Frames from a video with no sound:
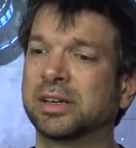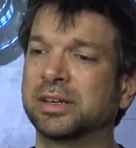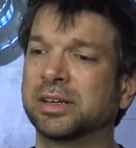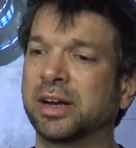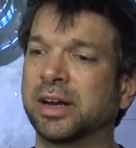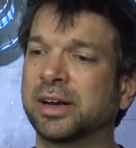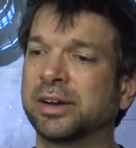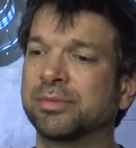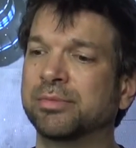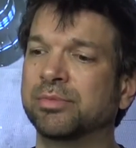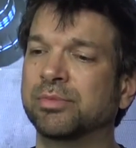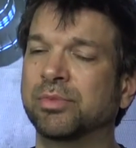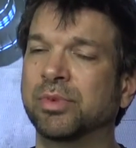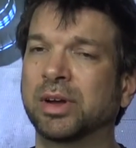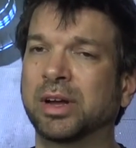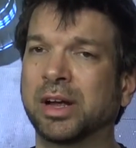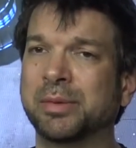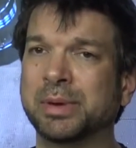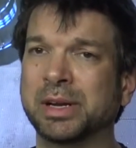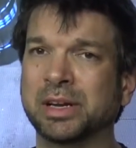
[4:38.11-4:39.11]

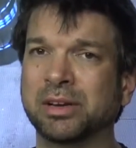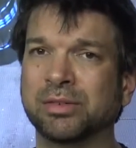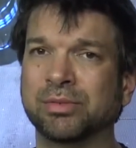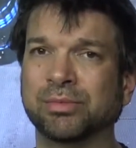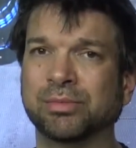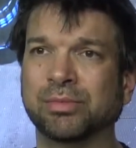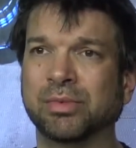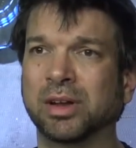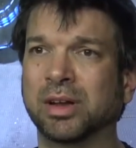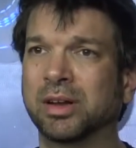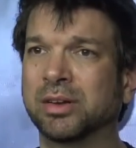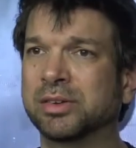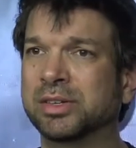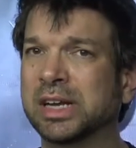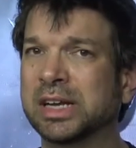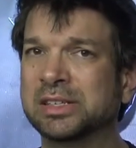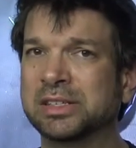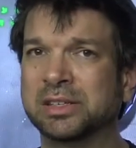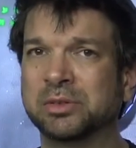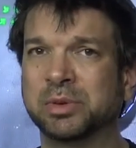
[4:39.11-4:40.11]
I mean,
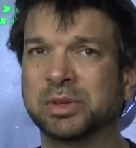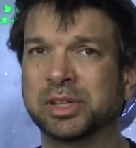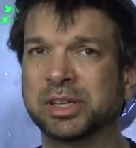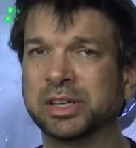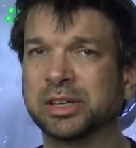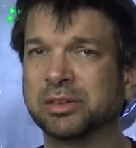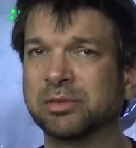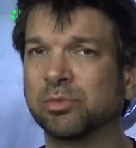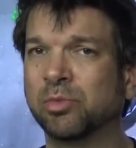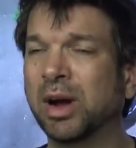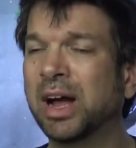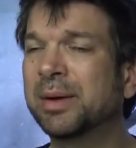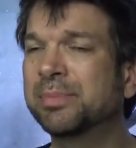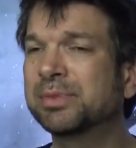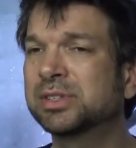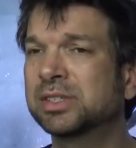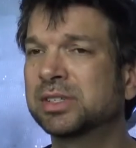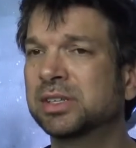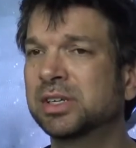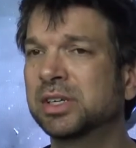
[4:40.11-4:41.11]
Daisy Ridley
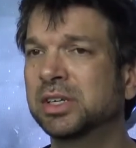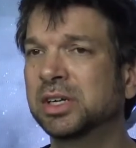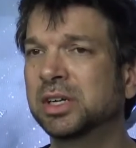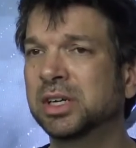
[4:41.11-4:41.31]
wept.